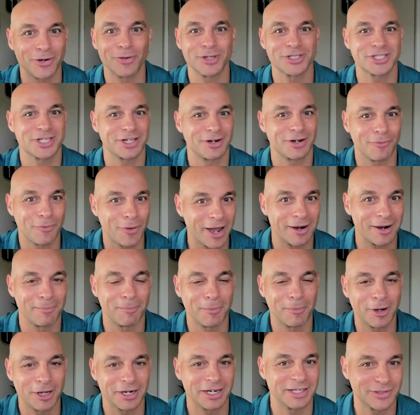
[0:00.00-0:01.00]
No one's going to
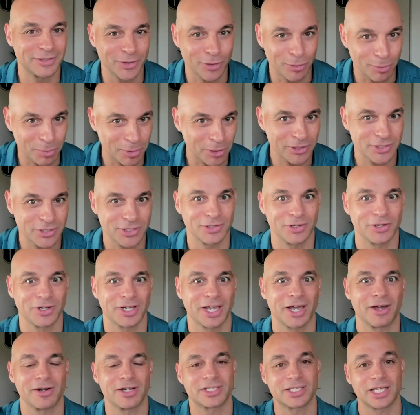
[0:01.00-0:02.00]
wire money into your personal
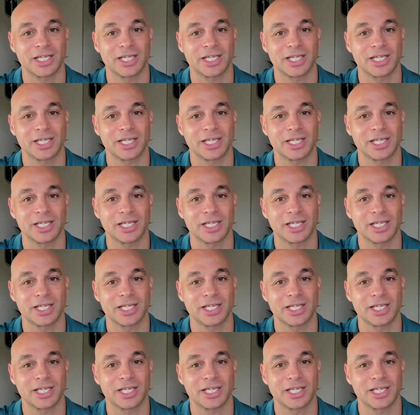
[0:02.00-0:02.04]
account.